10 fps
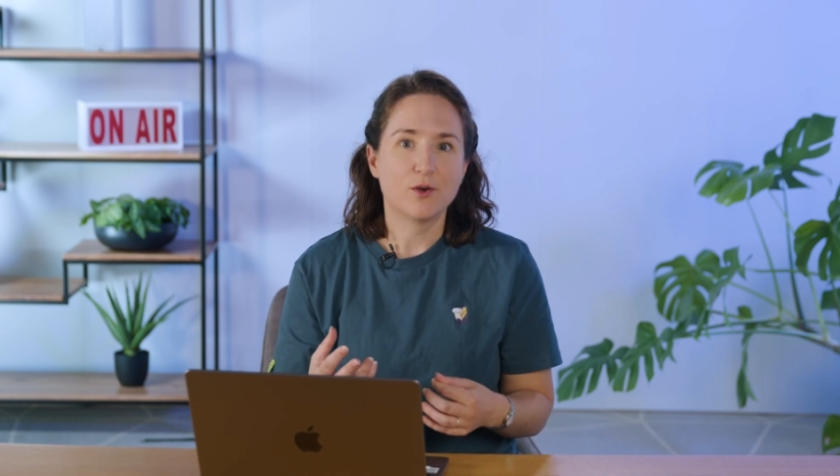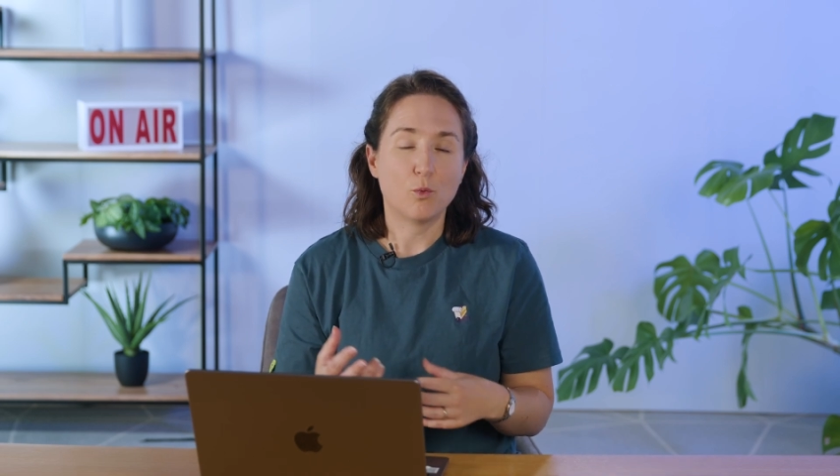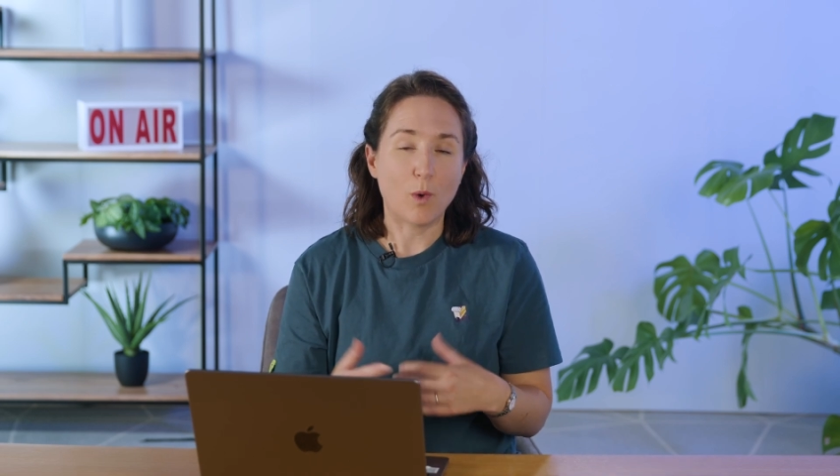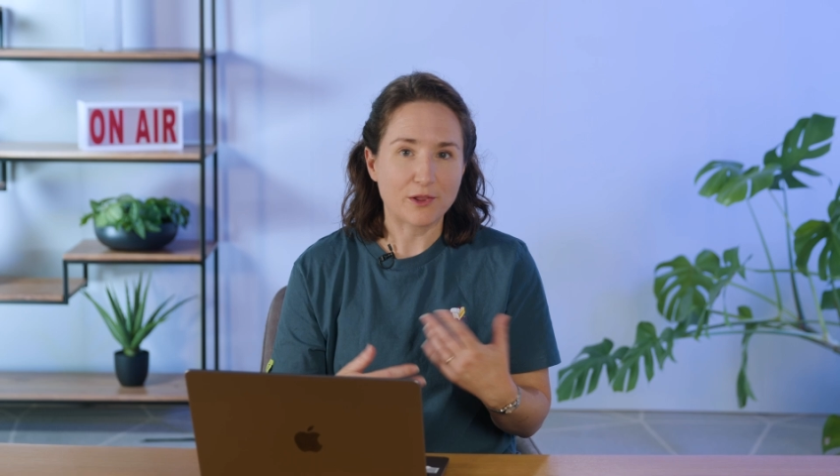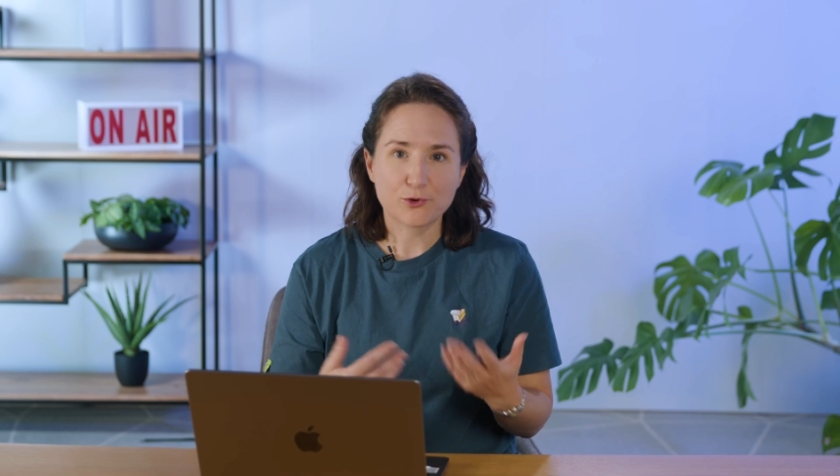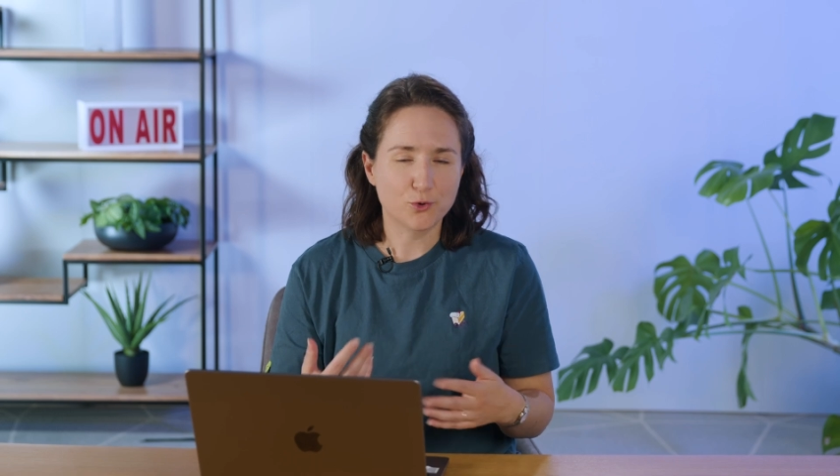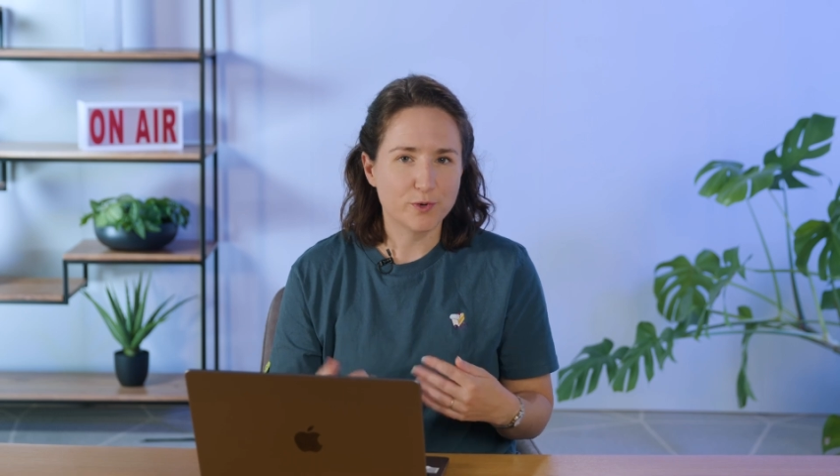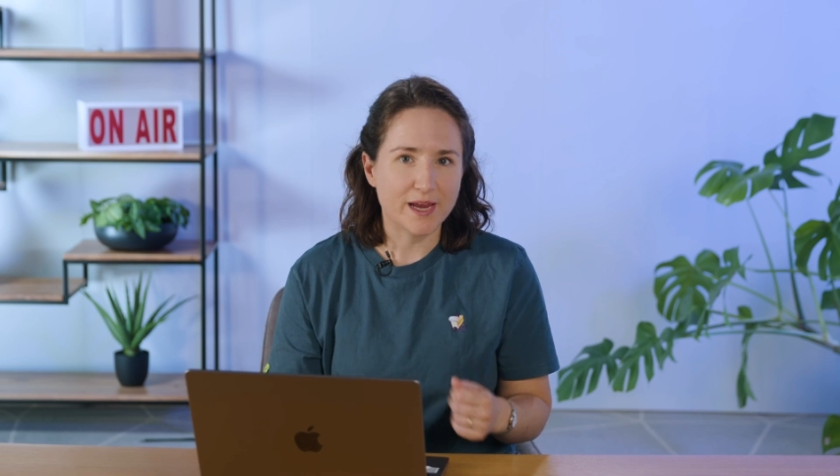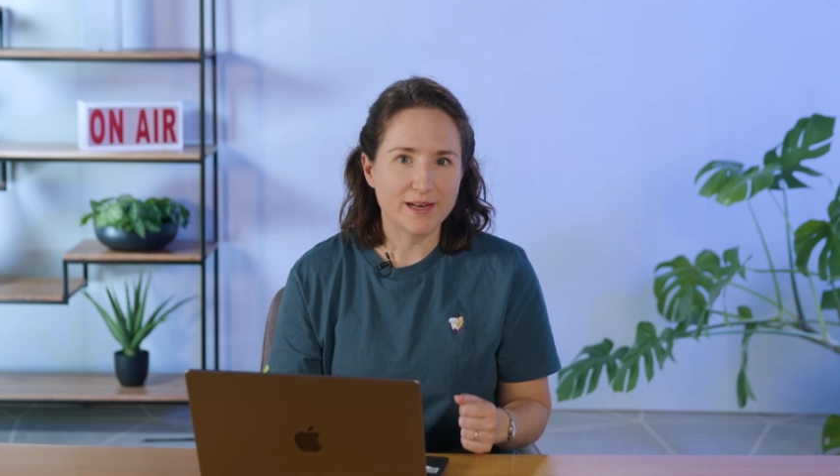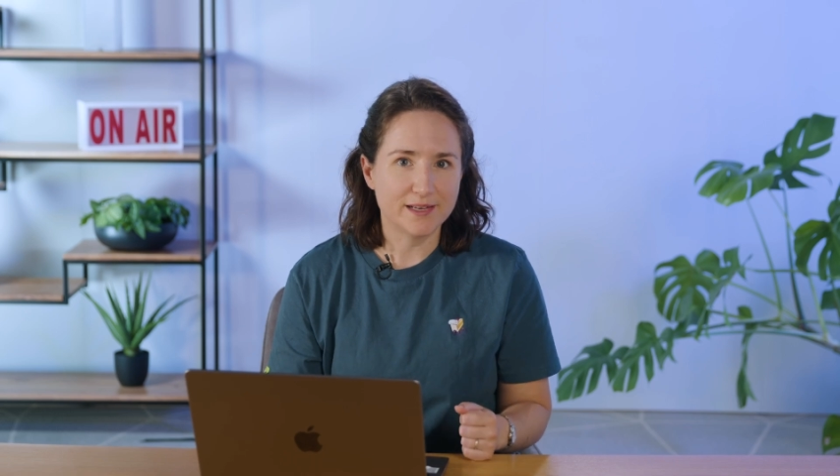while they're
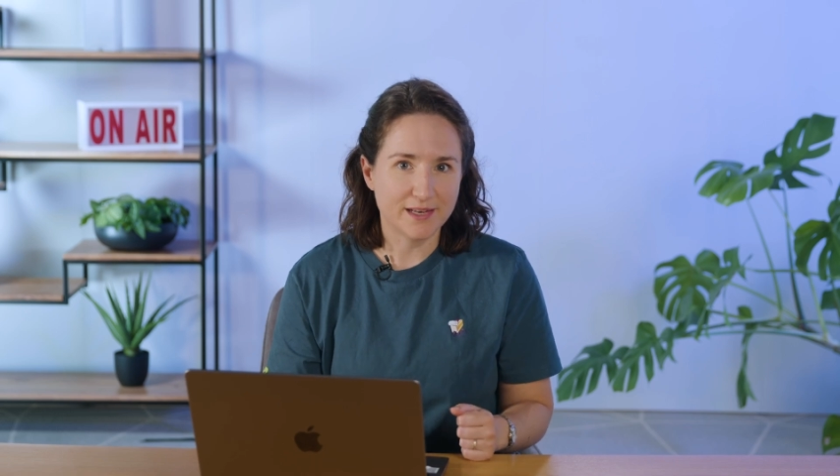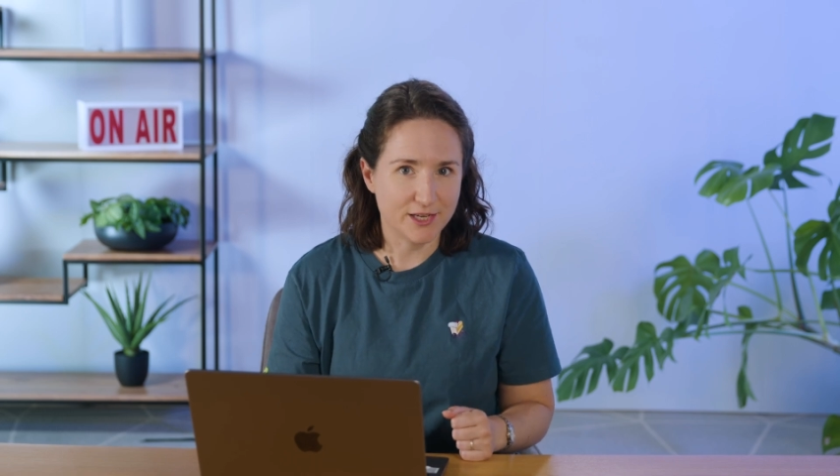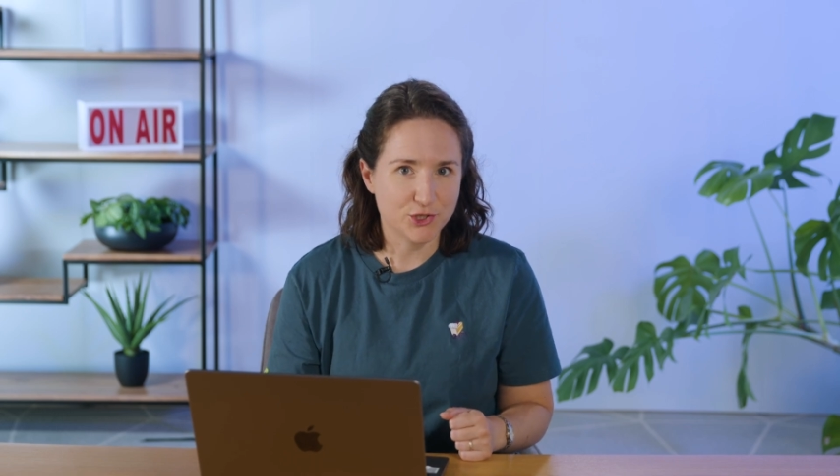creating